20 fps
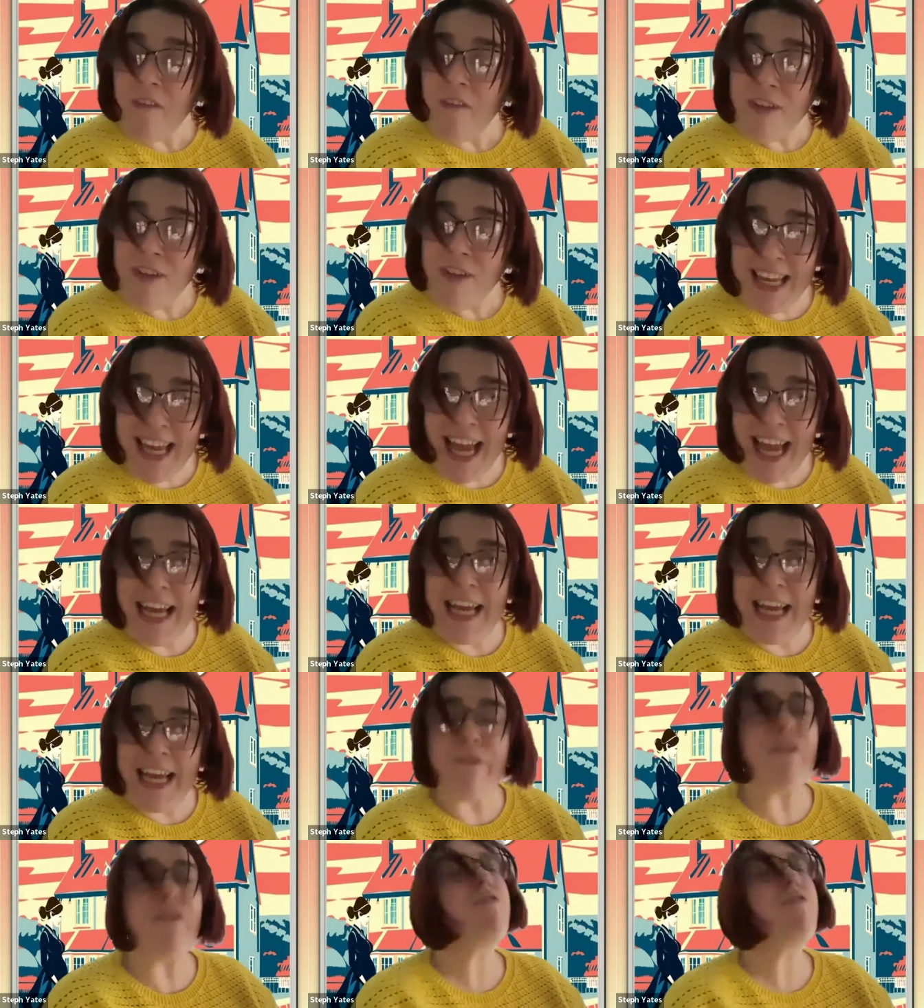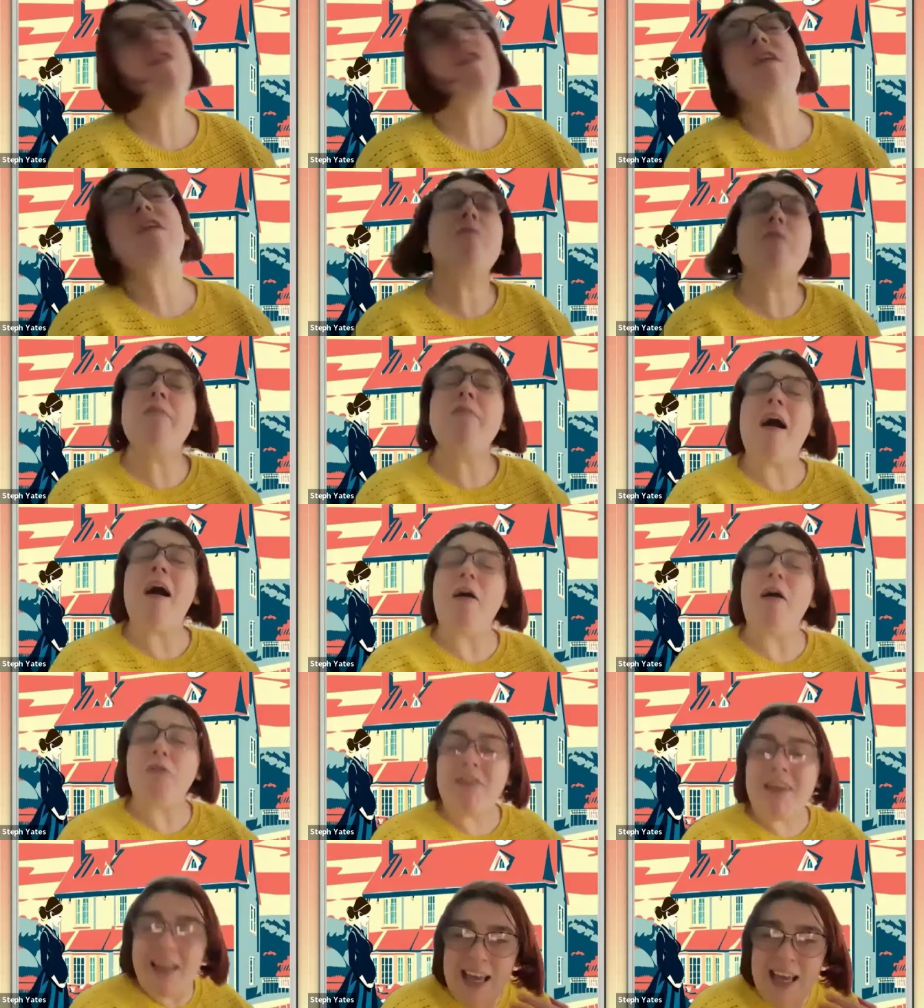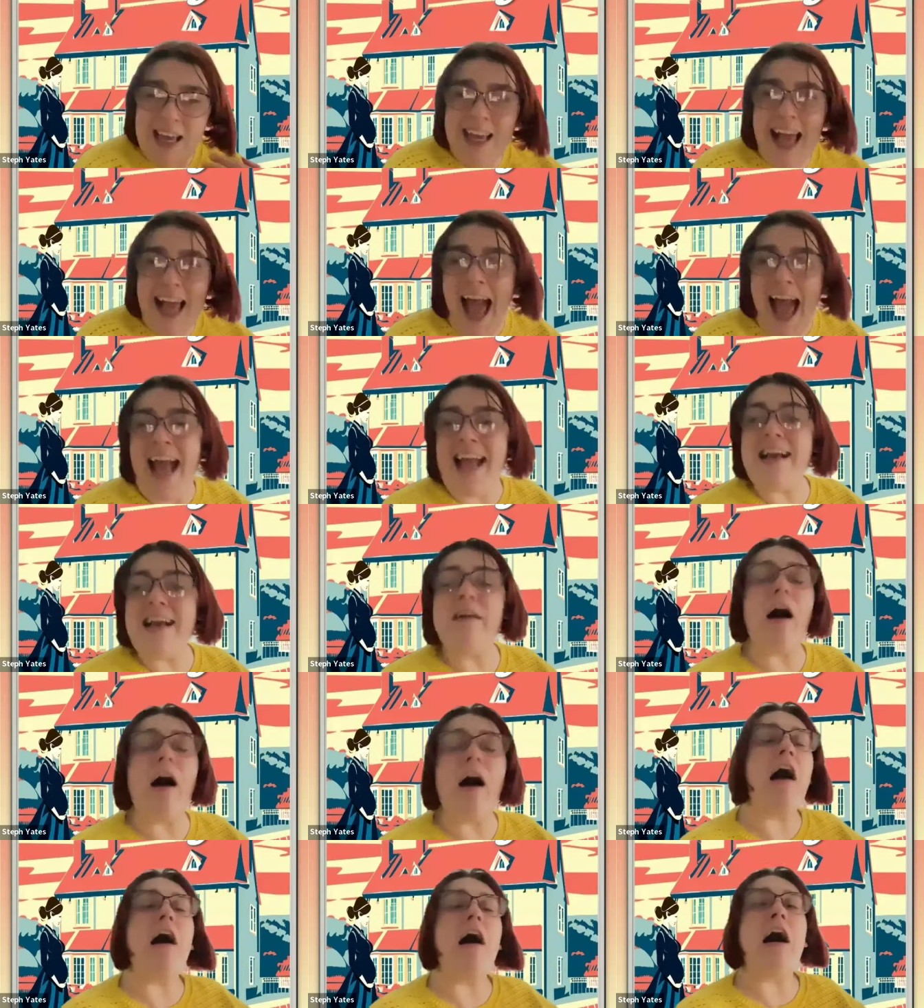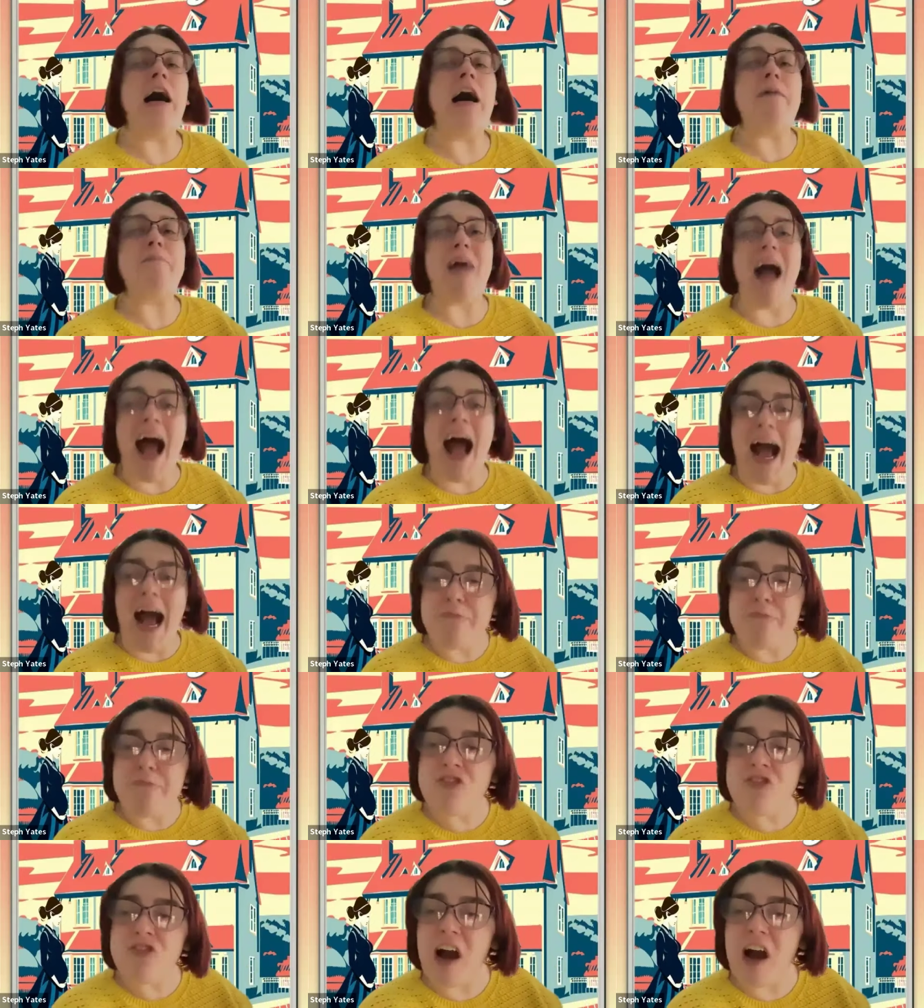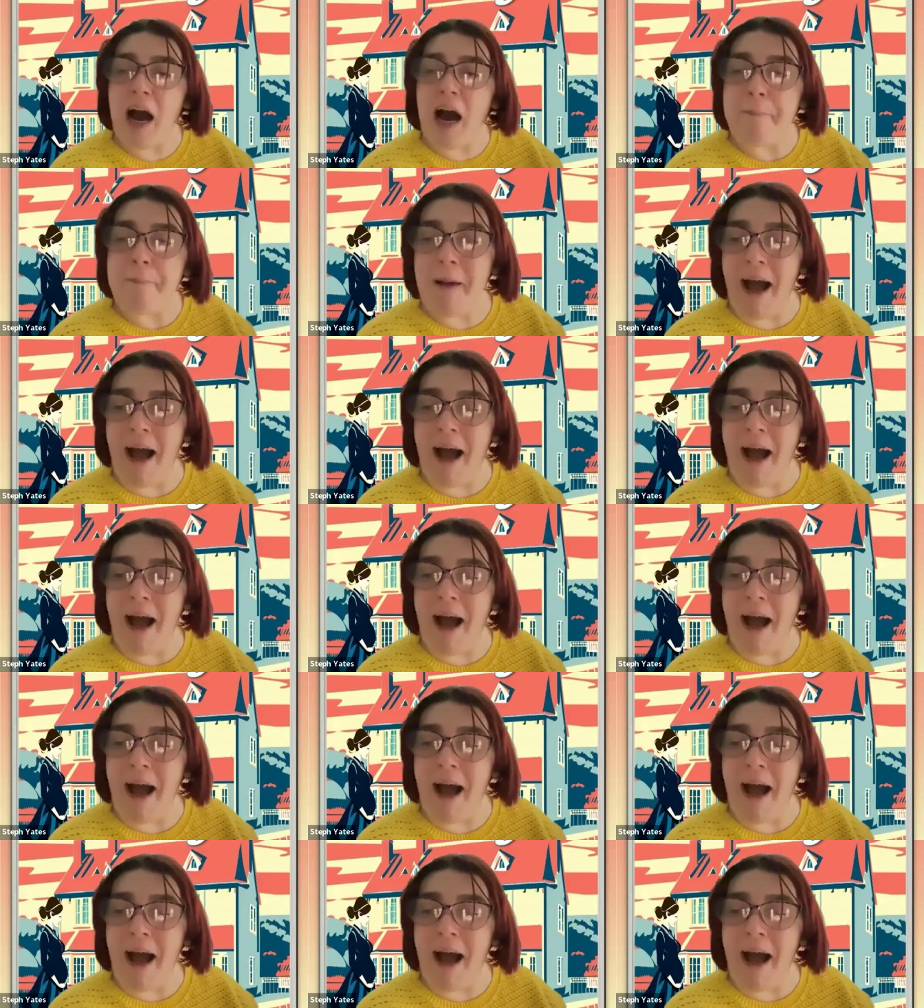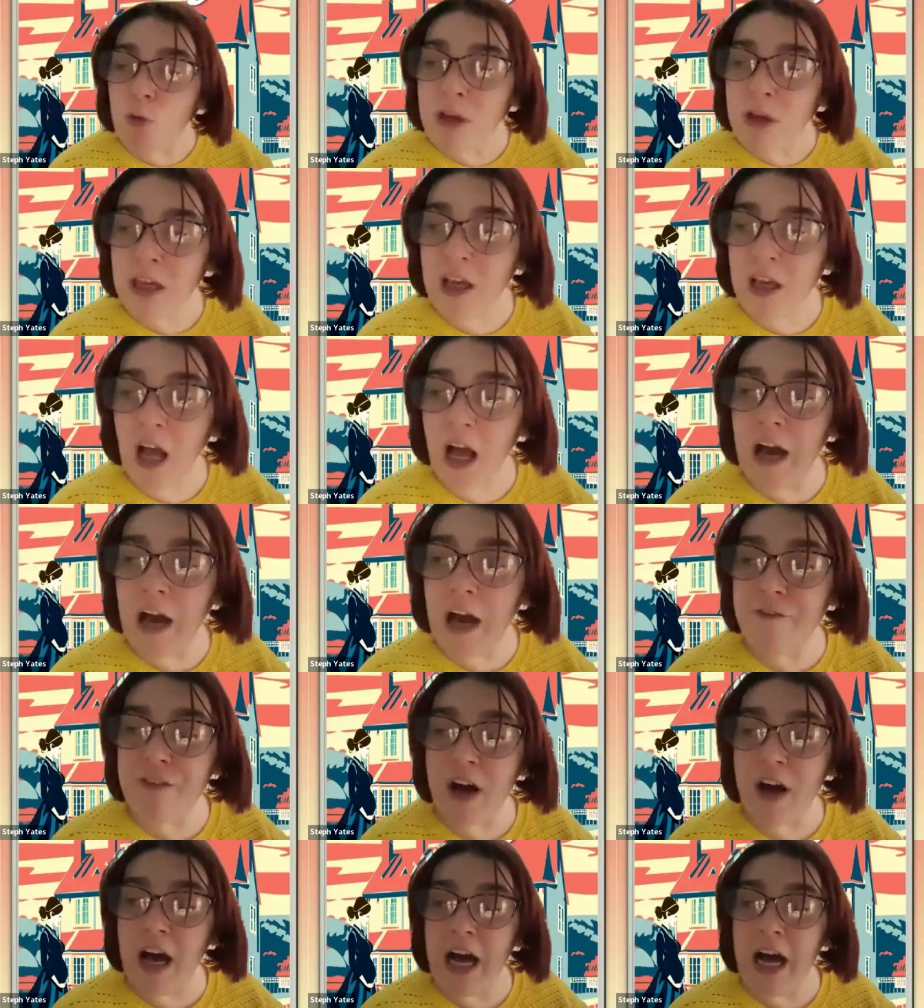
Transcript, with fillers: This evening, well, today uh, um, I'm joined by the host of,